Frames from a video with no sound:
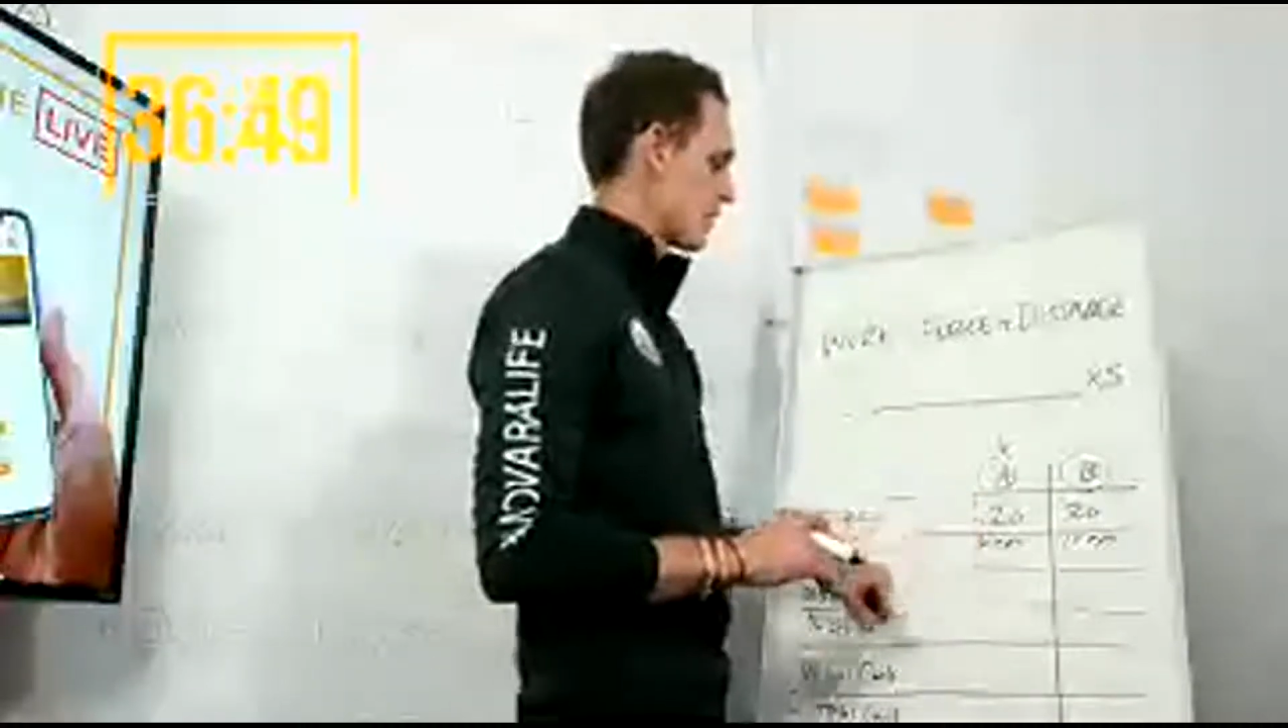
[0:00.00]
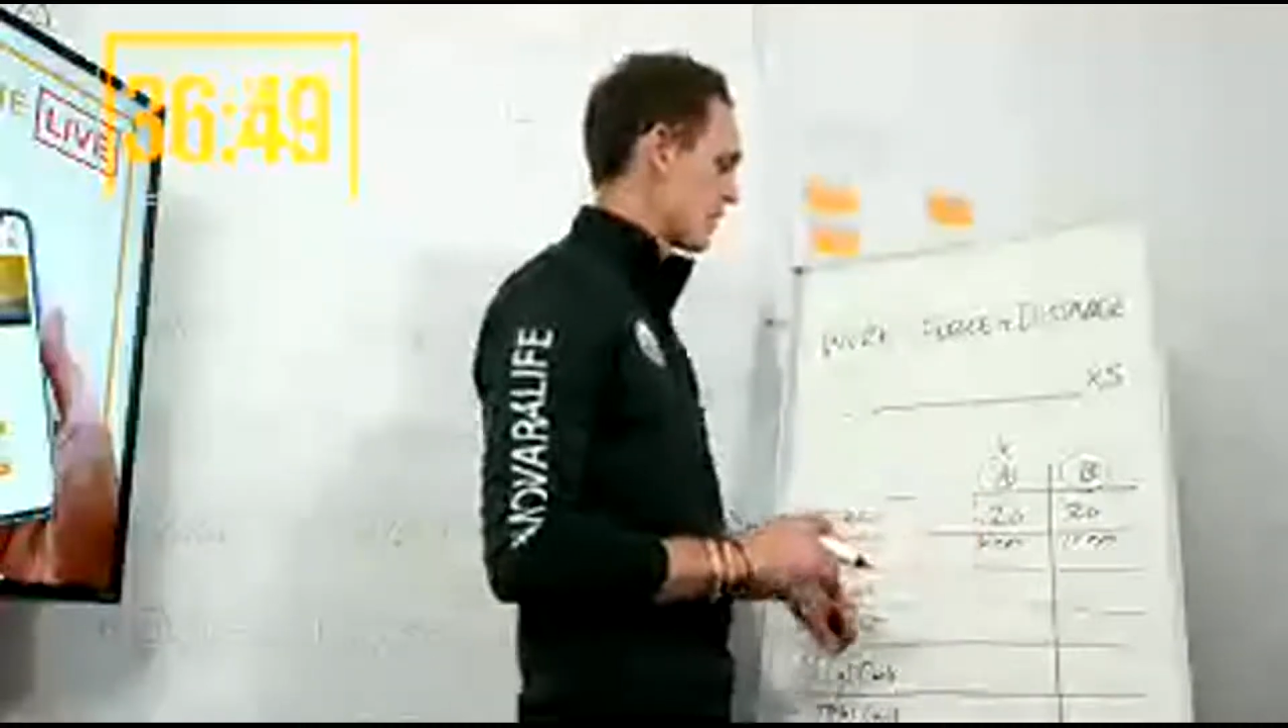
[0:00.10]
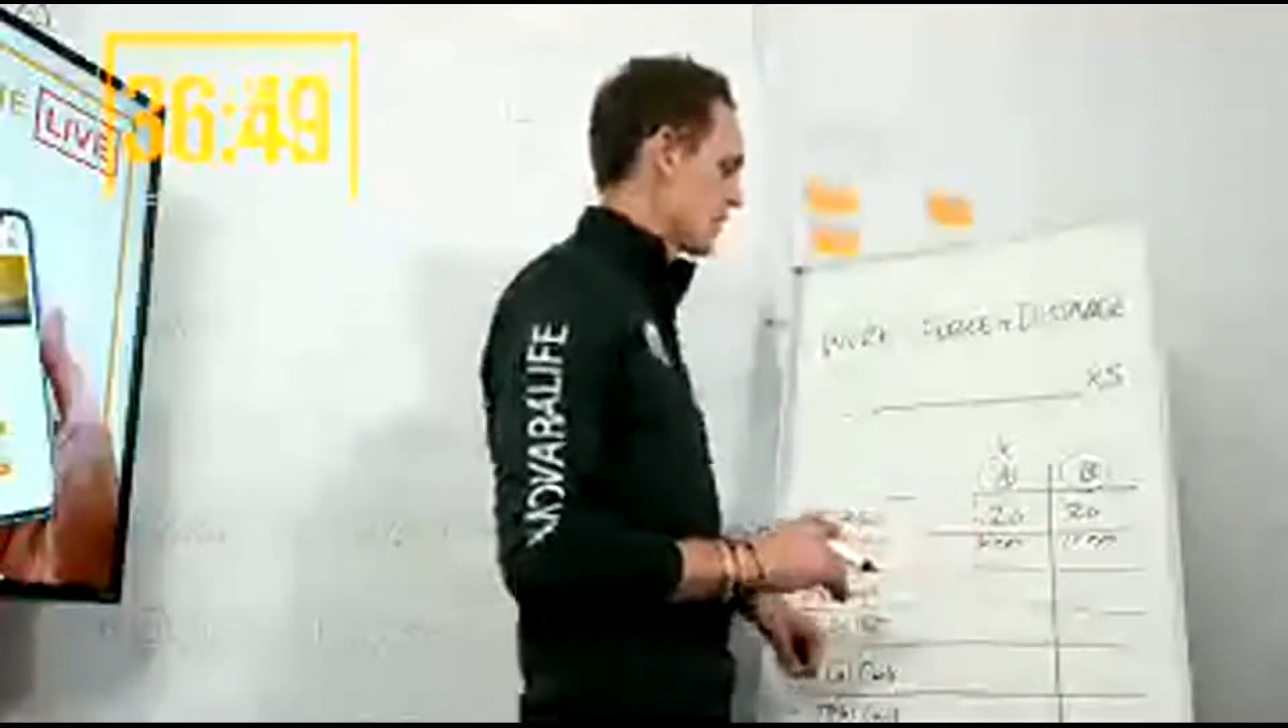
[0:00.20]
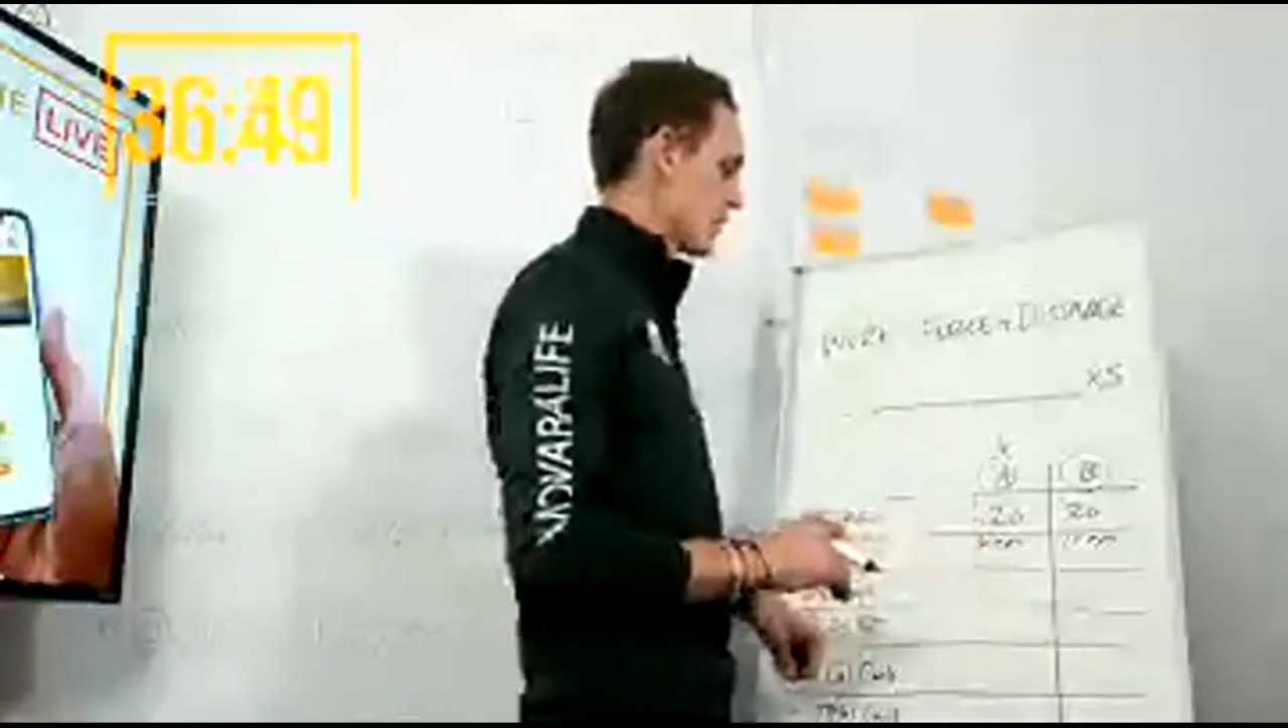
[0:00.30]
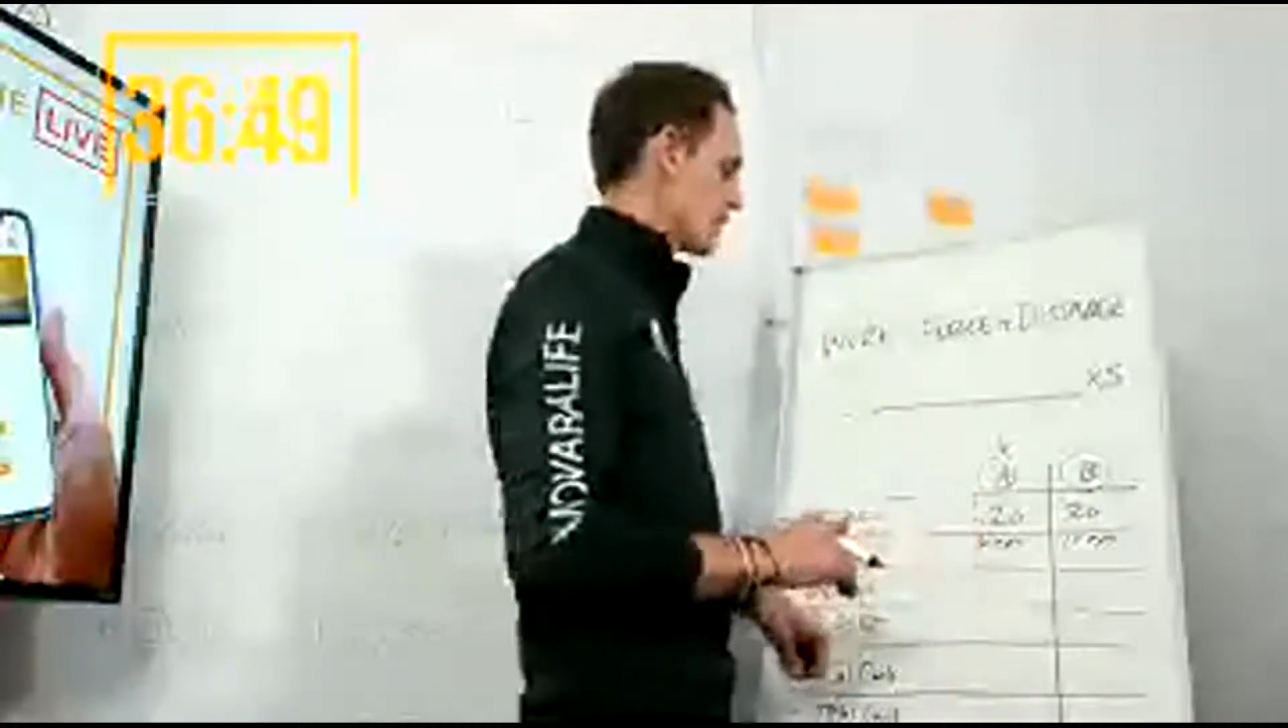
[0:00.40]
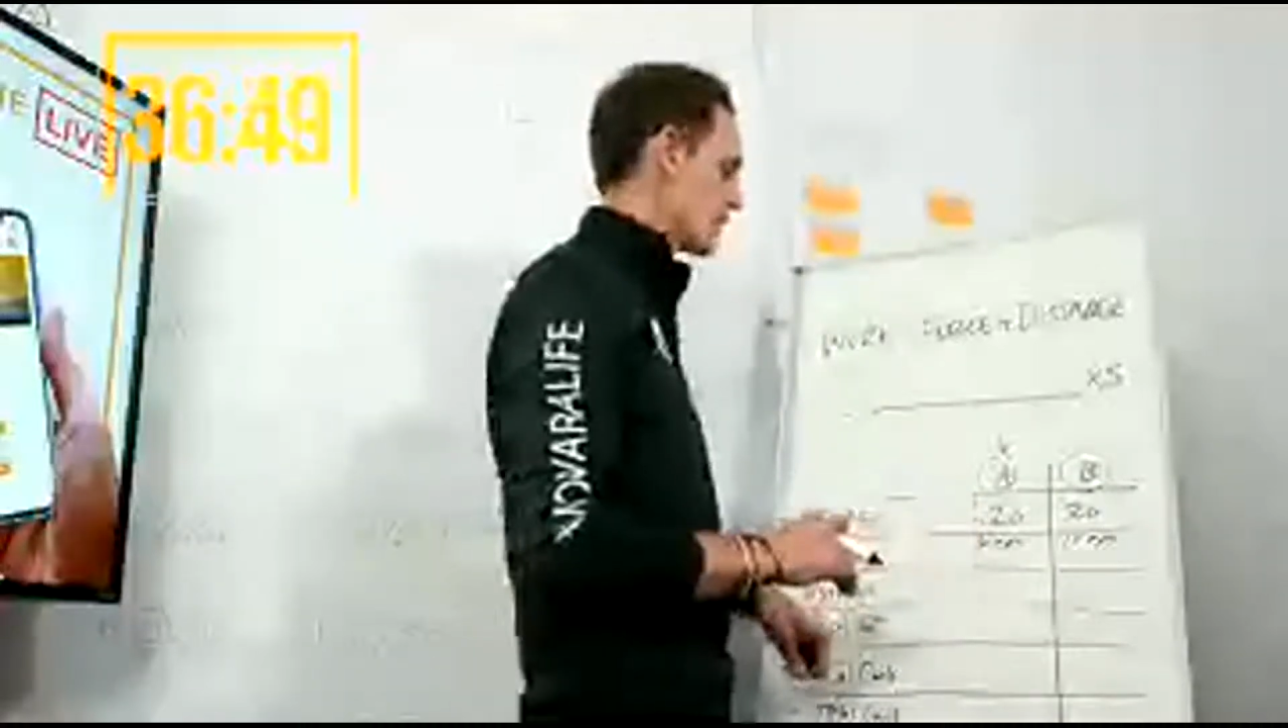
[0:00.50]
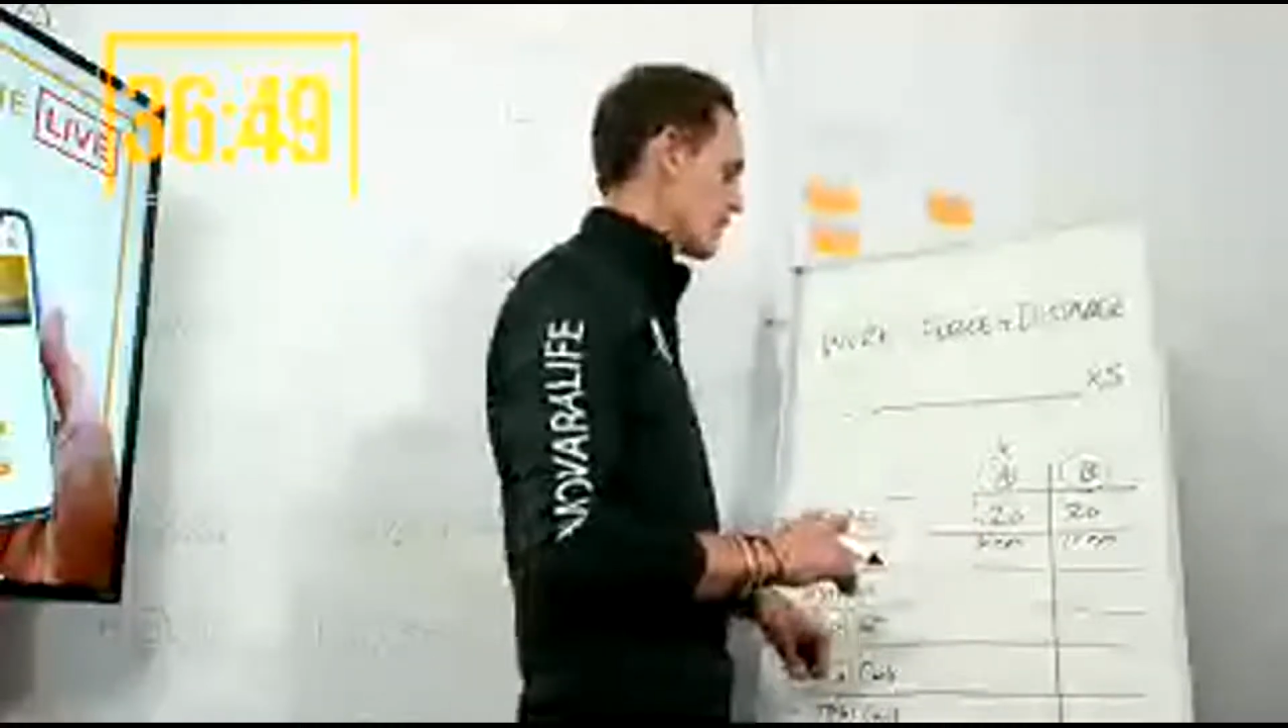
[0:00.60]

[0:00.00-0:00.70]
in